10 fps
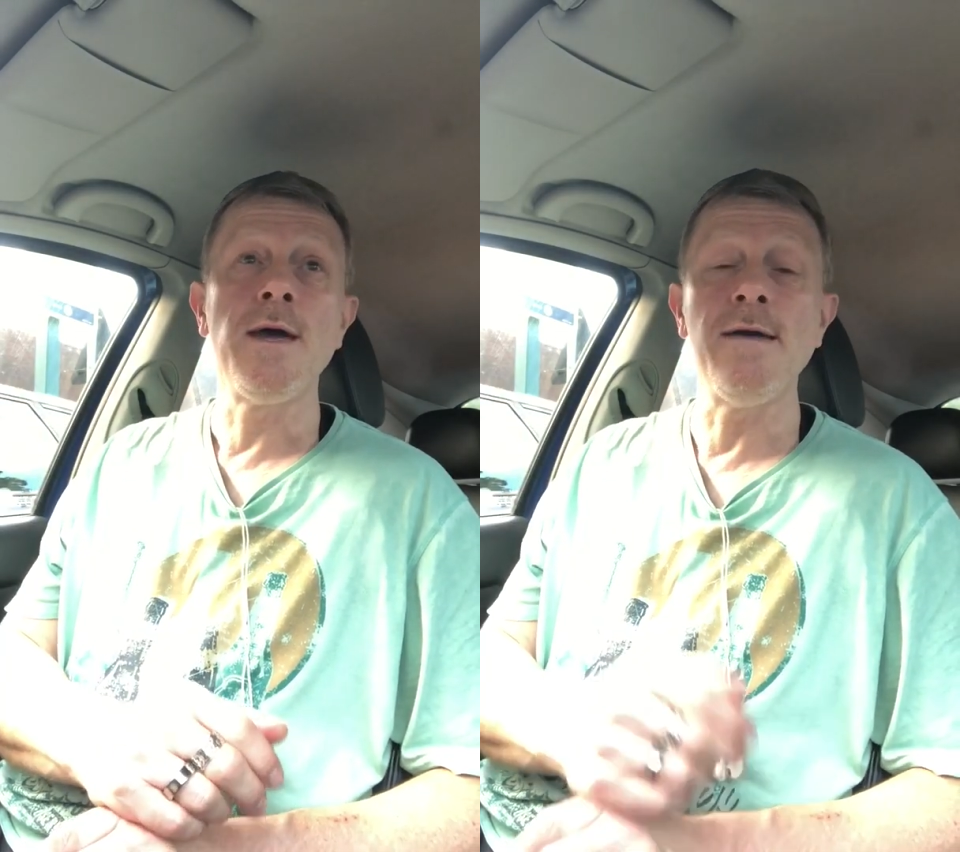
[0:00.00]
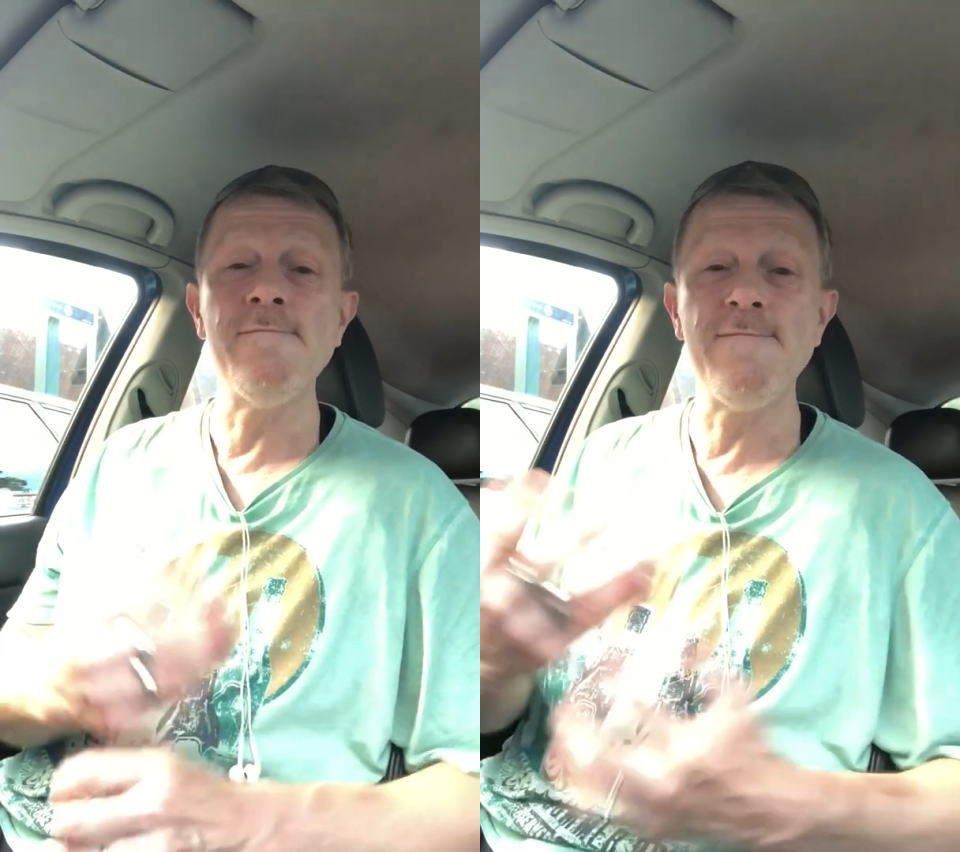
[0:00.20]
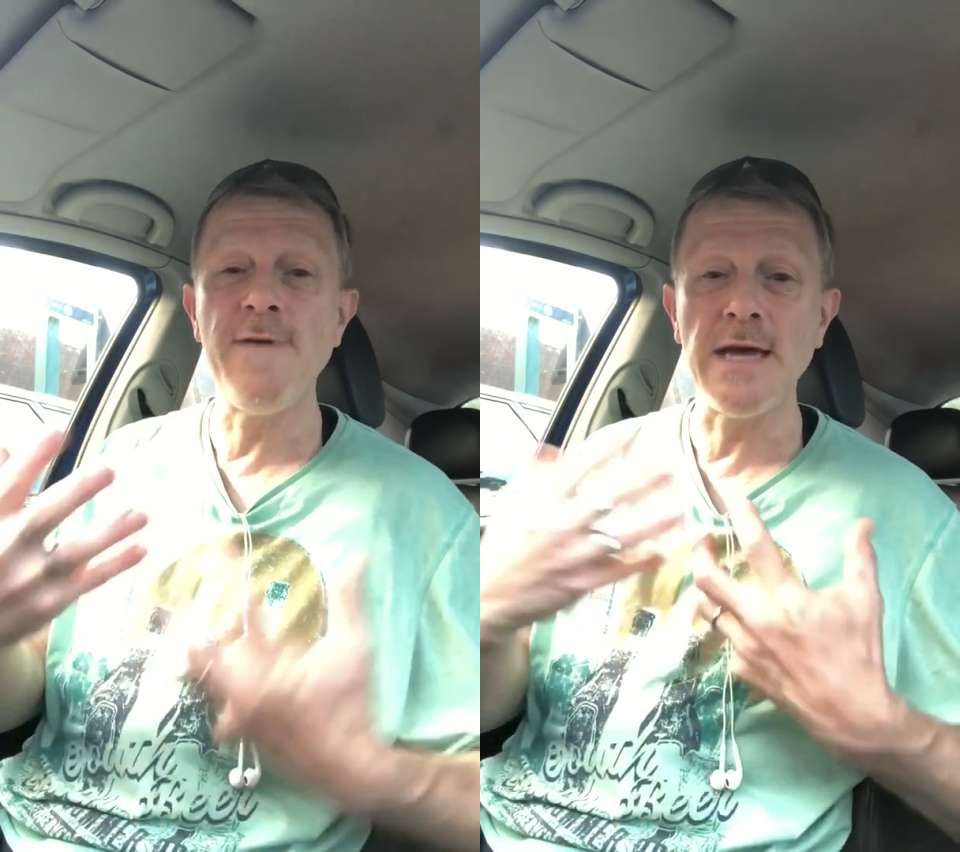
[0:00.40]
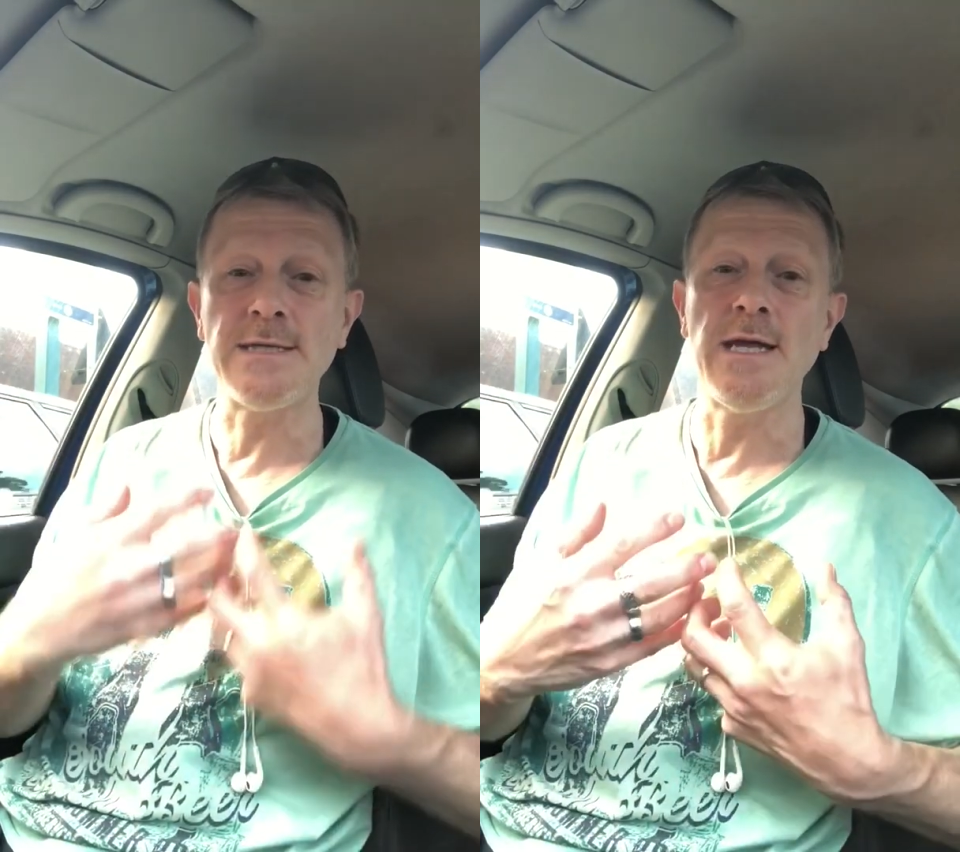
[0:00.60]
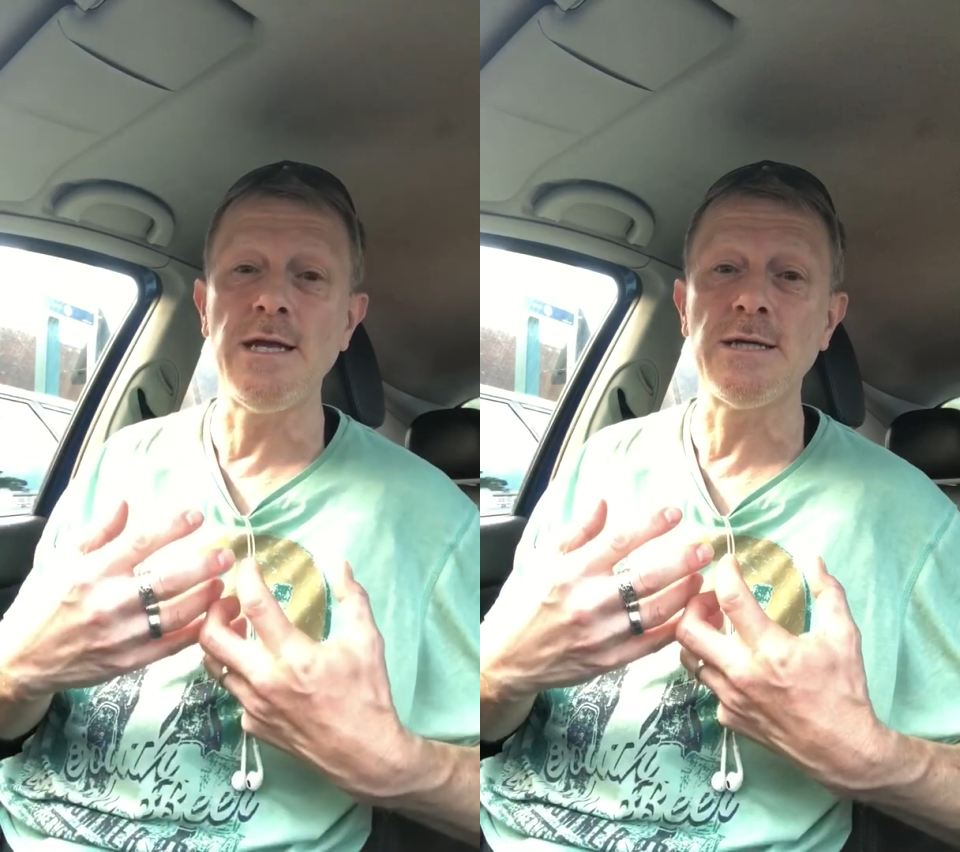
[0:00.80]

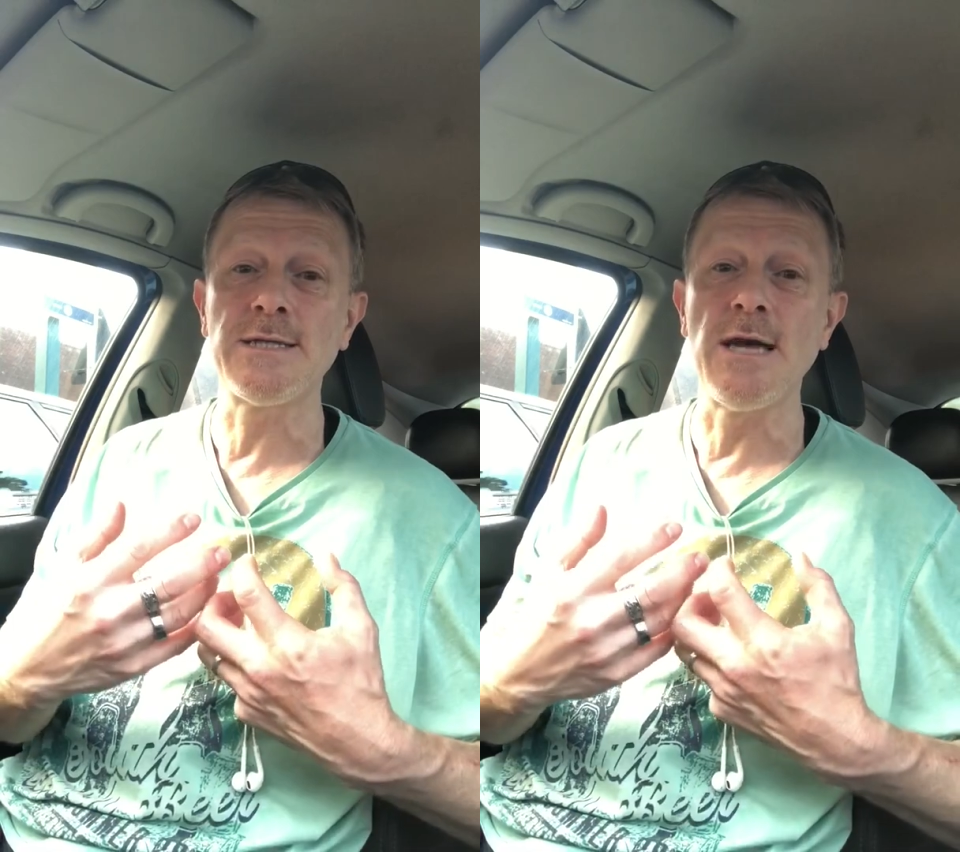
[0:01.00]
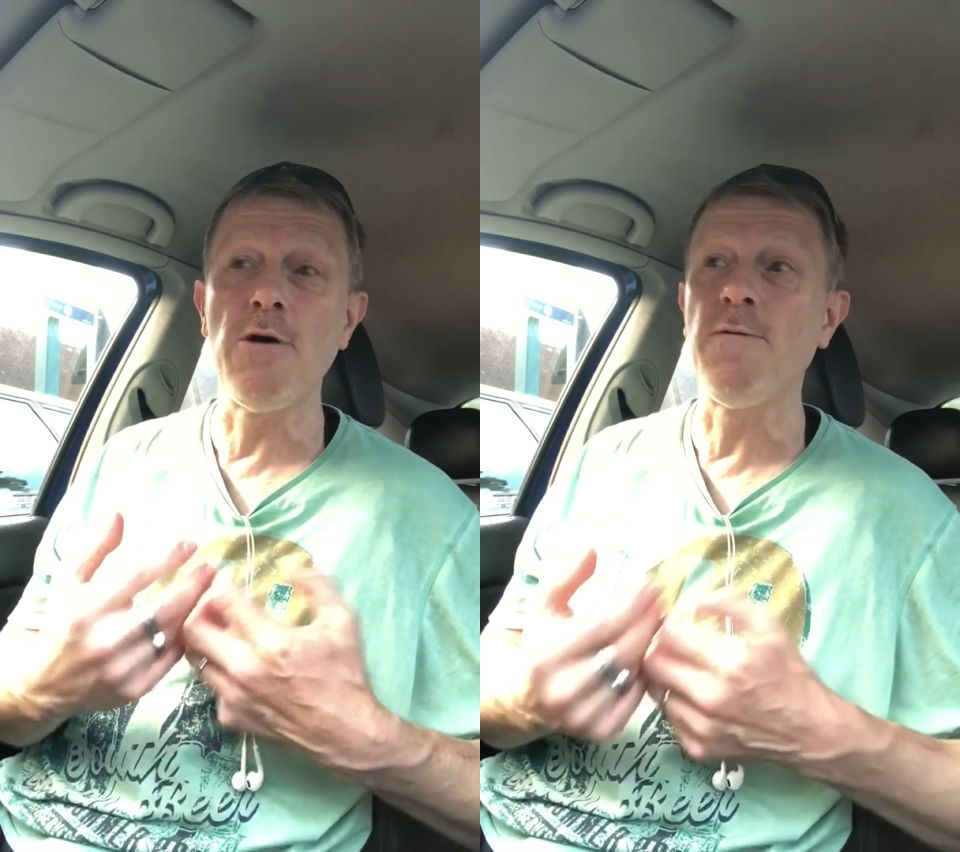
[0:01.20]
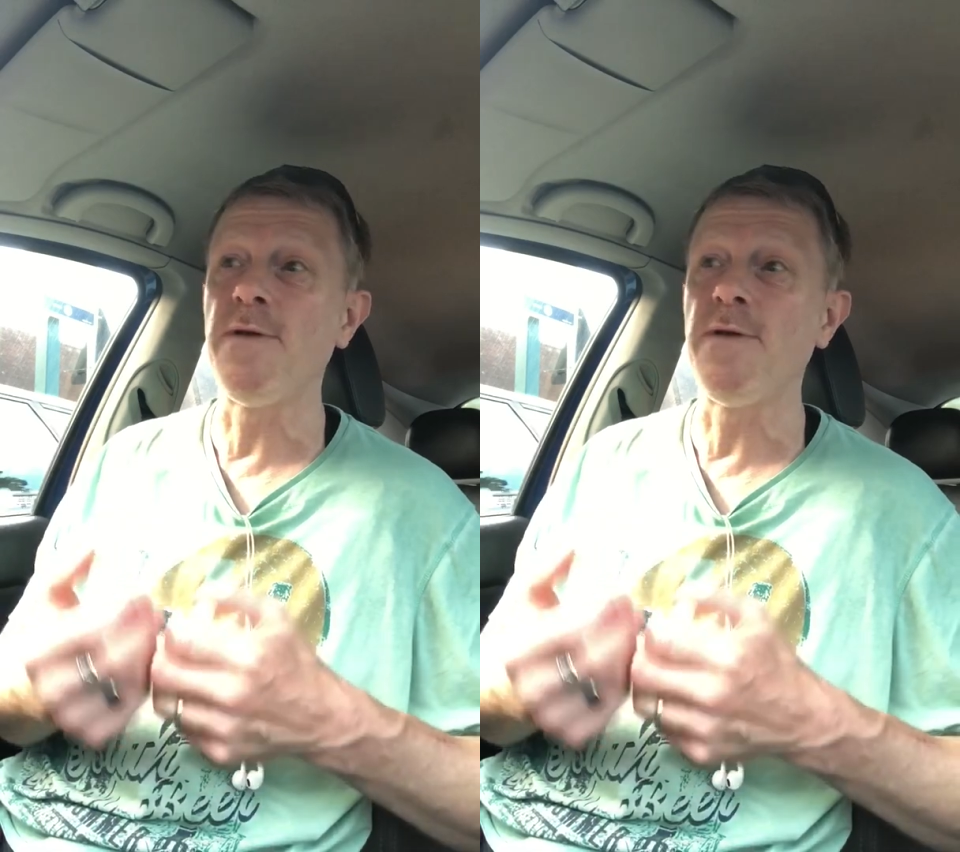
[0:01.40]
invest in yourself,